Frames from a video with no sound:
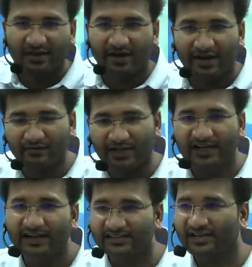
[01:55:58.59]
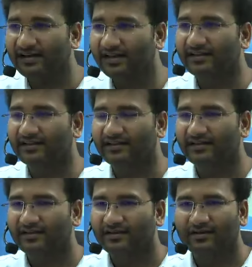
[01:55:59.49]
And while it is cutting,
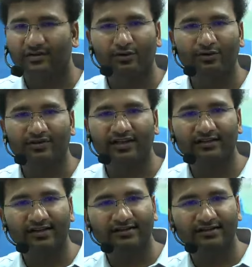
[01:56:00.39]
don't you think that the